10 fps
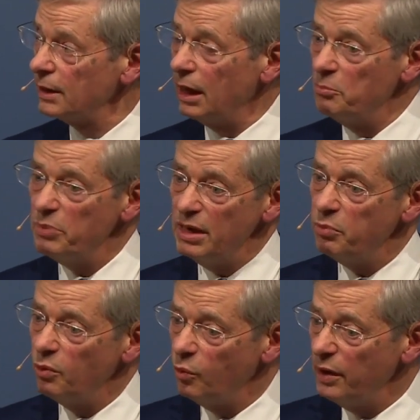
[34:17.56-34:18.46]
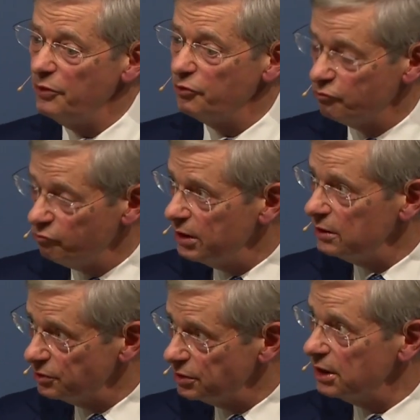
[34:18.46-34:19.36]
and people with
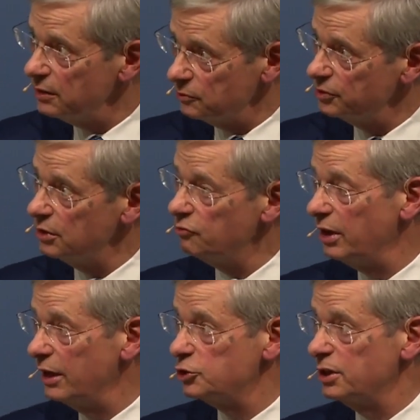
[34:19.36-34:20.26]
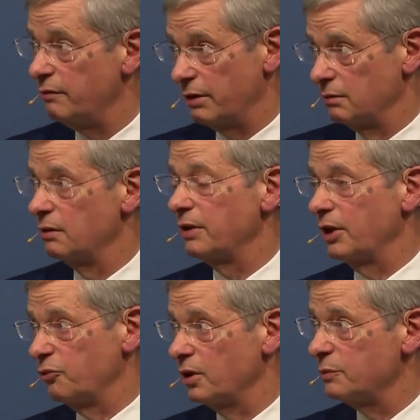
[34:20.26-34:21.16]
real skills in re-engineering.
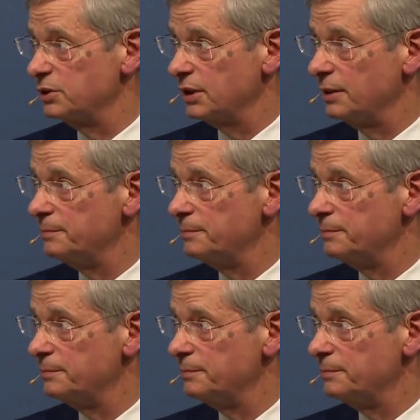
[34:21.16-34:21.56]
That's what I would say.